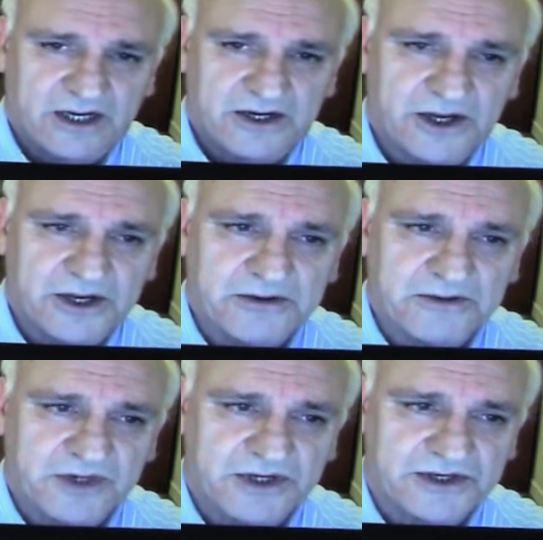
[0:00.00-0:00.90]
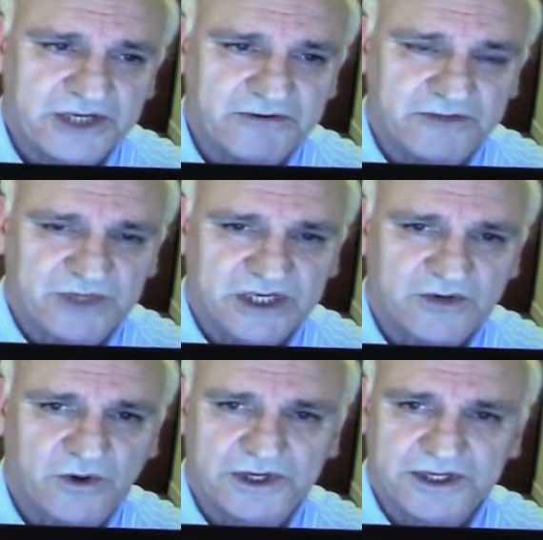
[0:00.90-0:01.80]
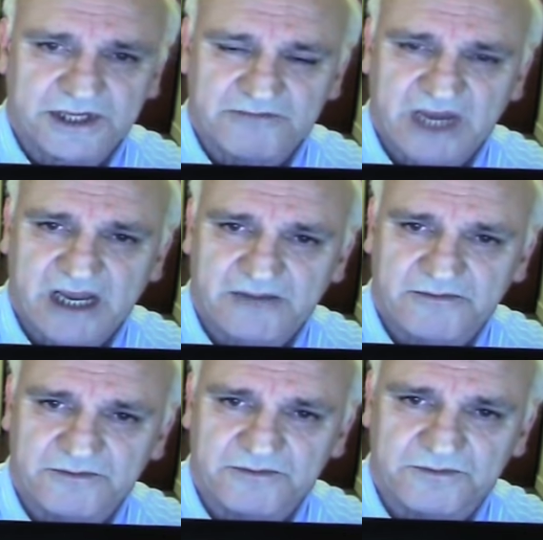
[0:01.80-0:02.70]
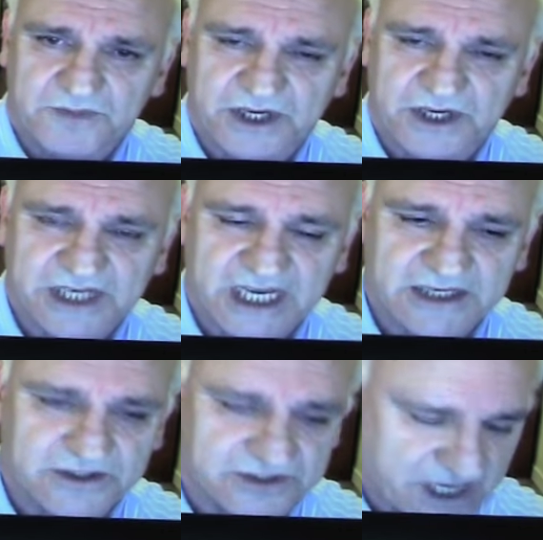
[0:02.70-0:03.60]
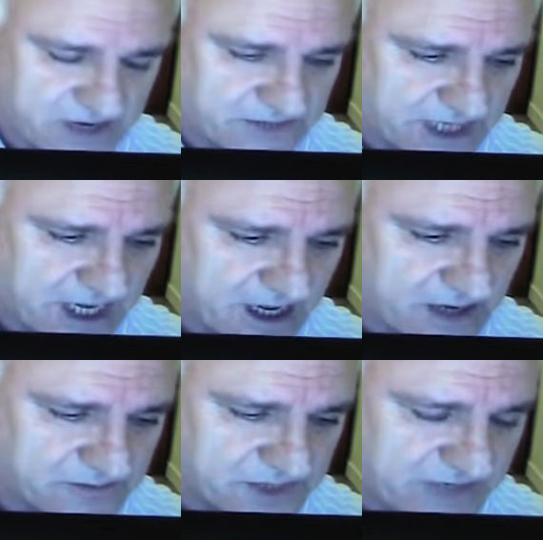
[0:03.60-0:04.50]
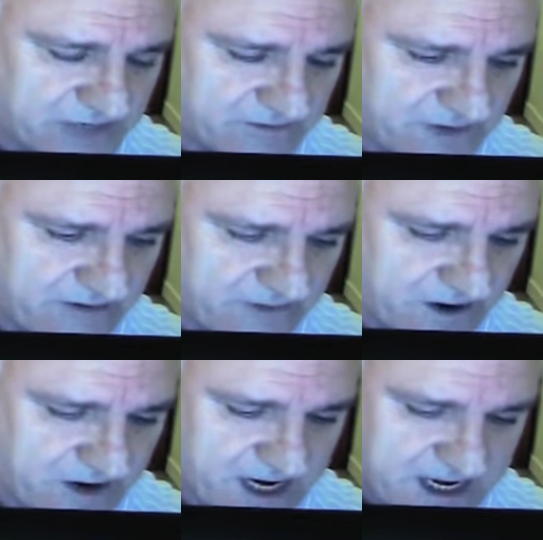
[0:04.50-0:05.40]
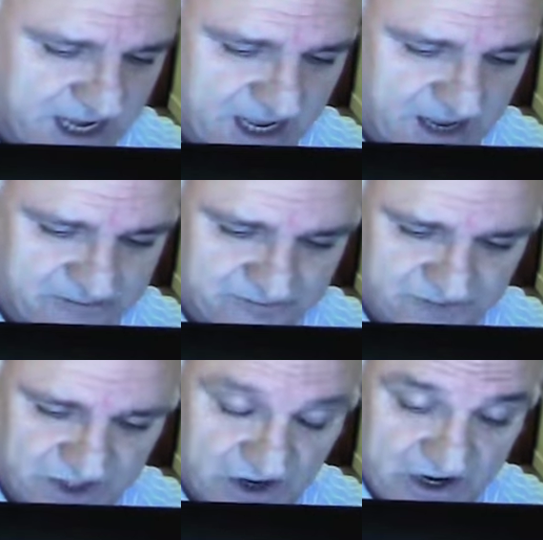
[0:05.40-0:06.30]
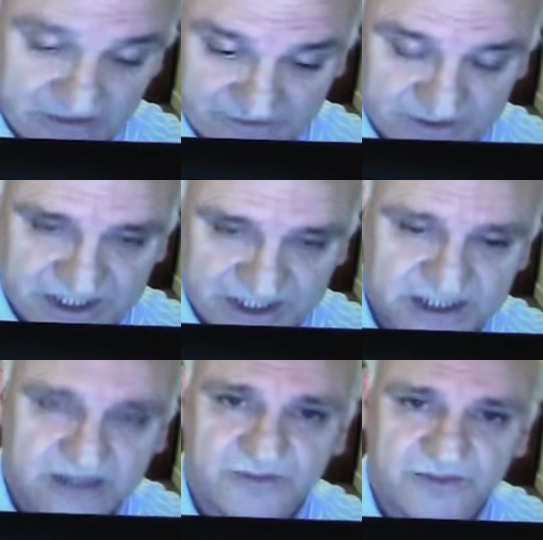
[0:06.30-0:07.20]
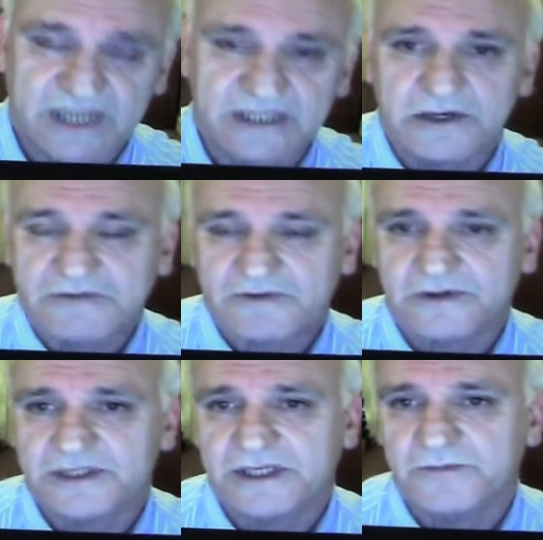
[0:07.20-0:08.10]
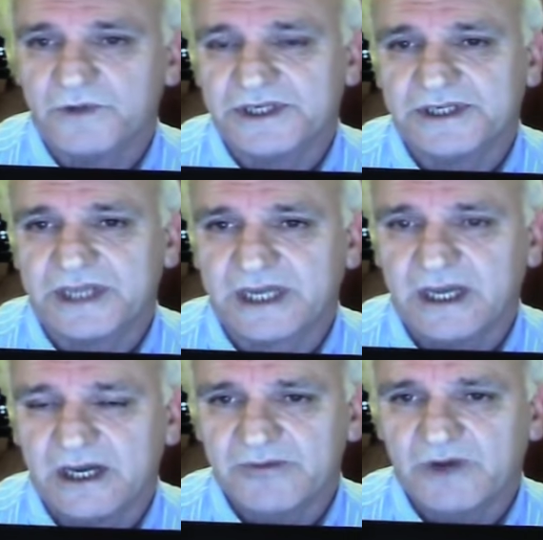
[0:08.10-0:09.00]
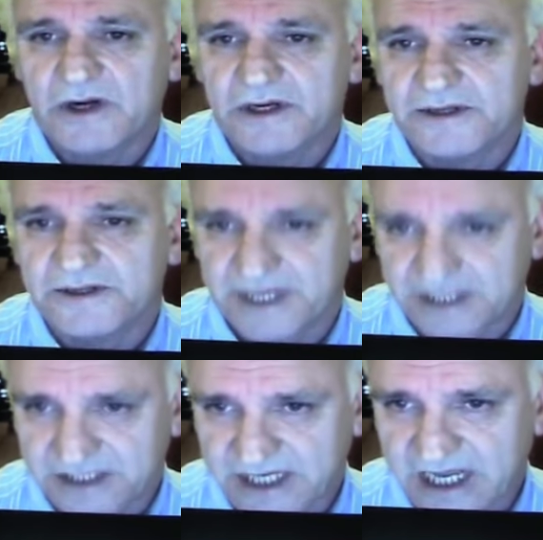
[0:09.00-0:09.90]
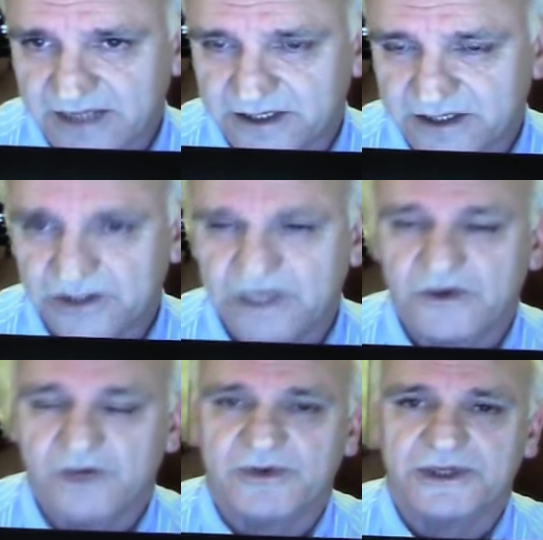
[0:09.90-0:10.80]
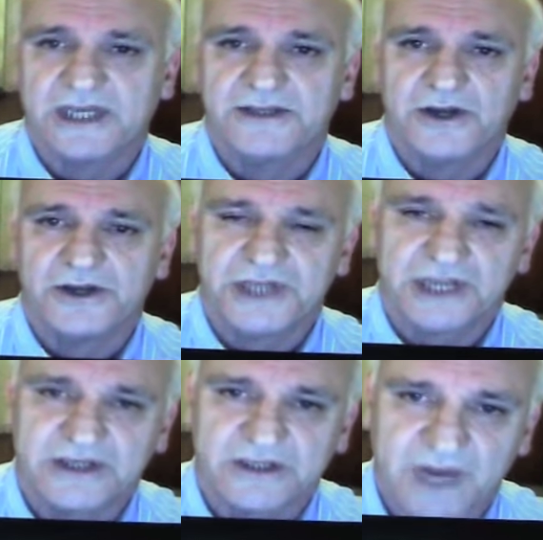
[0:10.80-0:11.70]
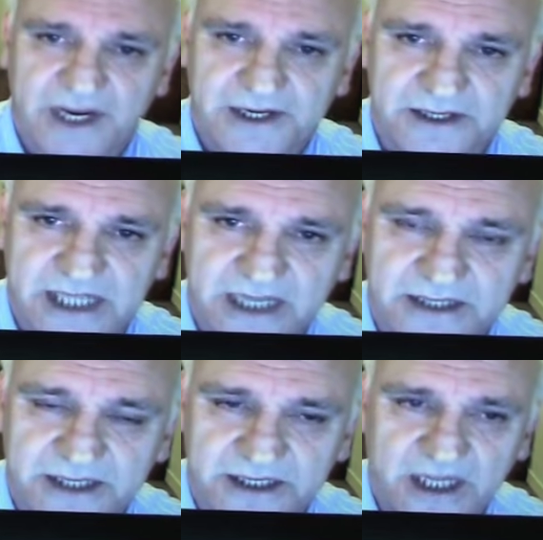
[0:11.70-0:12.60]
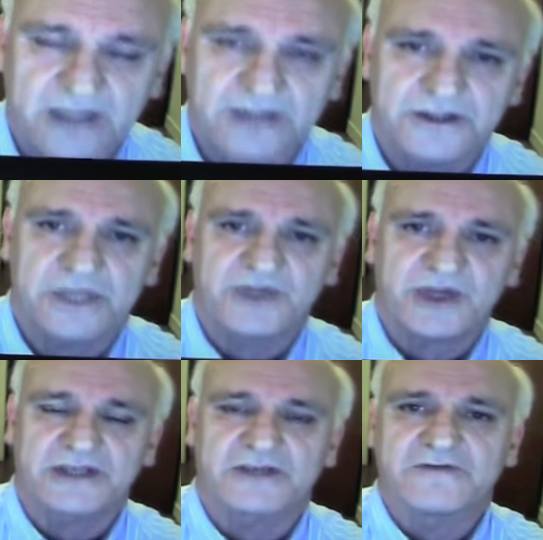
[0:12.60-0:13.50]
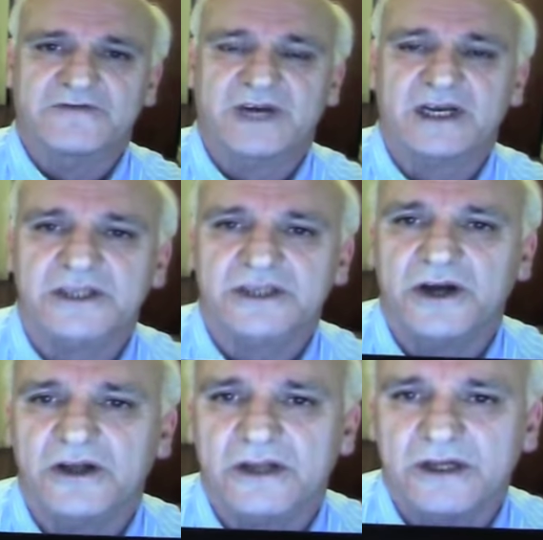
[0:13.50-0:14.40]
Now, she was misquoted, and my successors then gave a very, very now infamous press conference in which they, among other things, said that Julie Roberts had now changed her mind and said that this piece of skull...